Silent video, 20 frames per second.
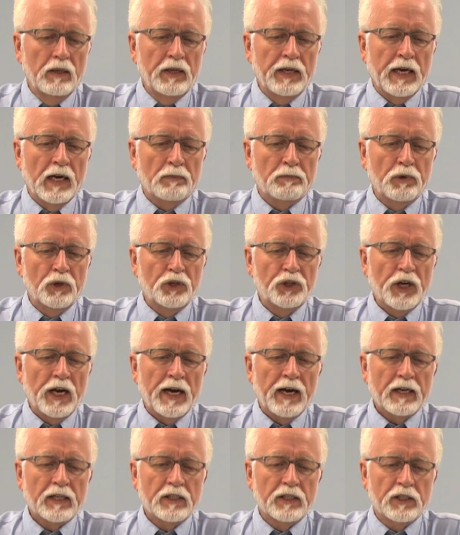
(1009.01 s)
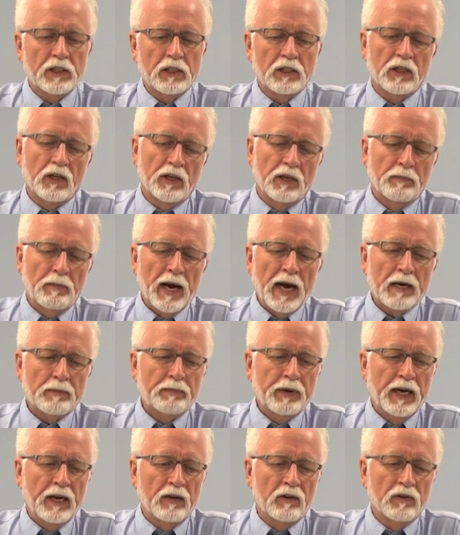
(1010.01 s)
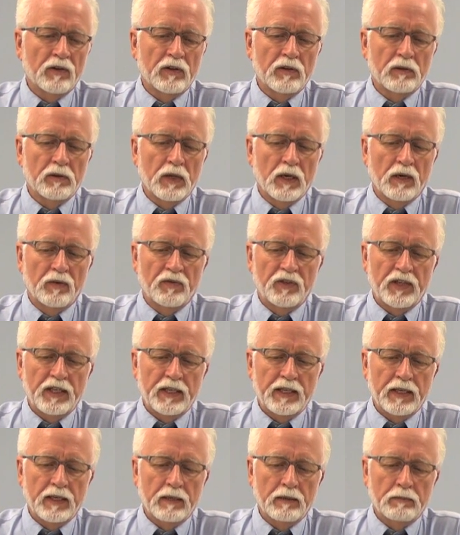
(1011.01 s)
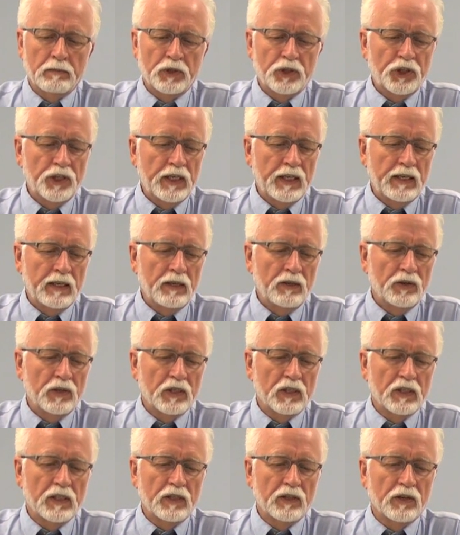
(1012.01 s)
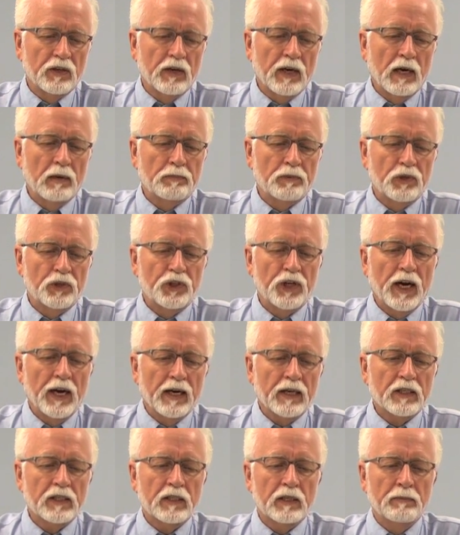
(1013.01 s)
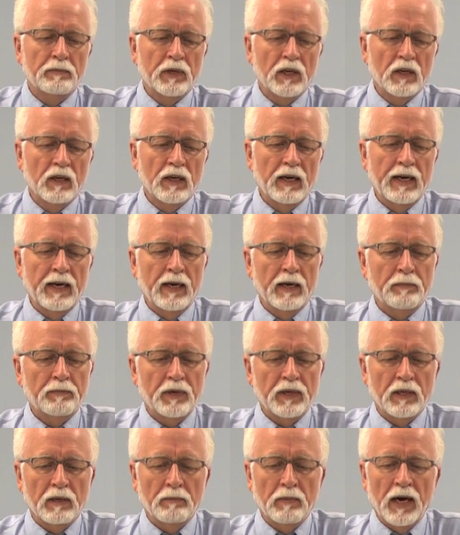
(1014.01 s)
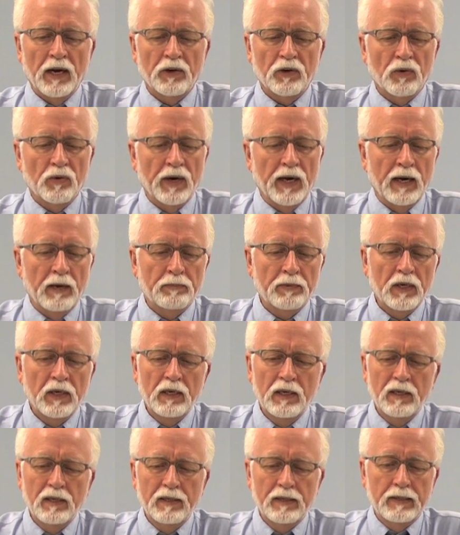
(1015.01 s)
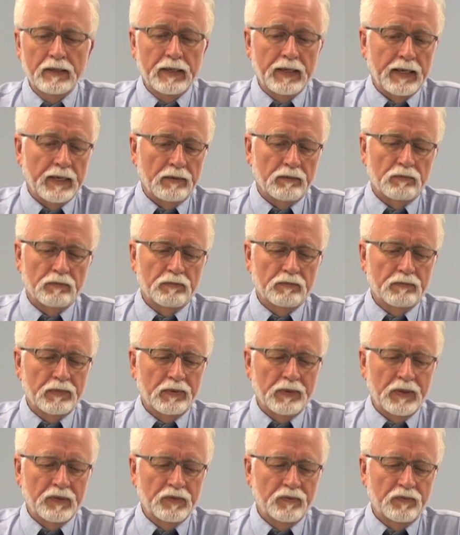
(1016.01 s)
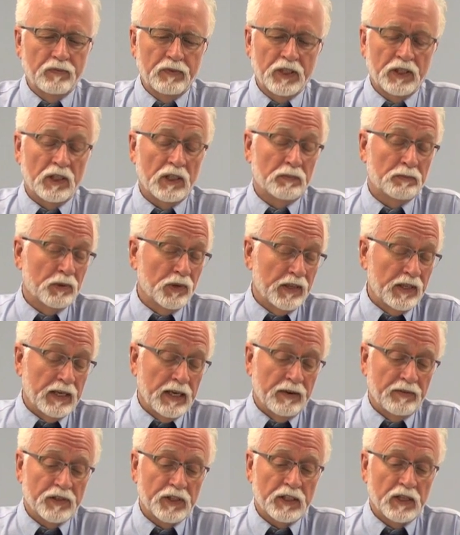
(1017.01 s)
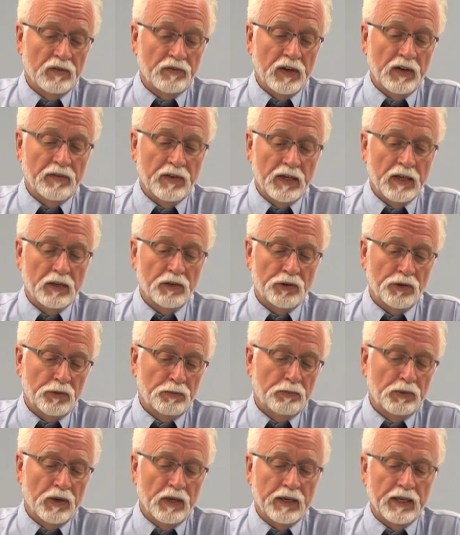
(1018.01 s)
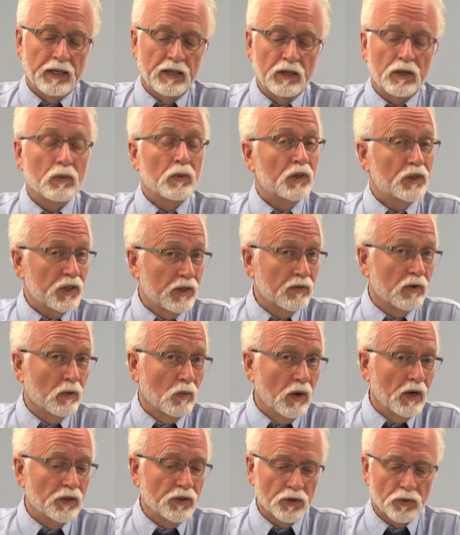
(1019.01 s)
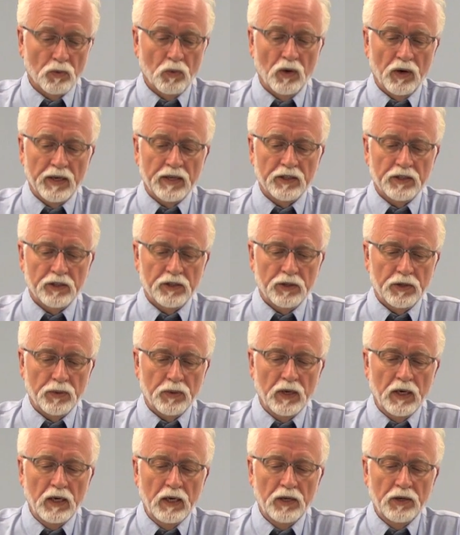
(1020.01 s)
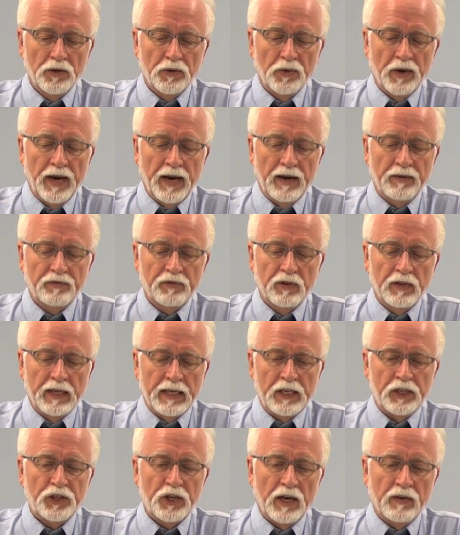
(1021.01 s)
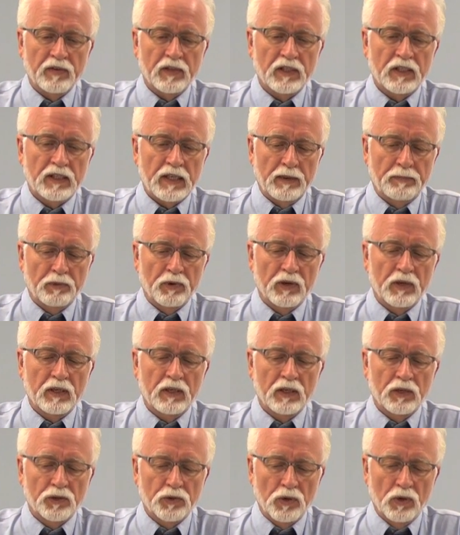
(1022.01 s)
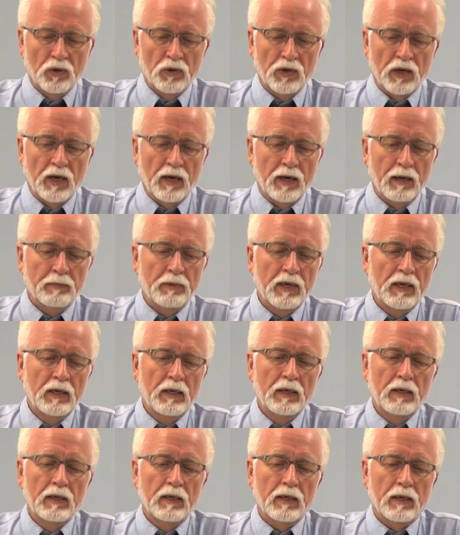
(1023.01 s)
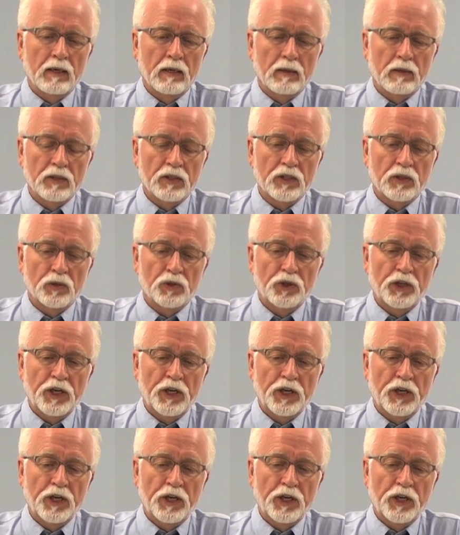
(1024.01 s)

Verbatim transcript: The output jacks, this is on the back panel of the uh, machine. You can see there are output jacks, the milliamp and the microamp and this is pretty self-evident. You plug into whichever one you're wanting to do. You have they each have a separate control knob. Uh, so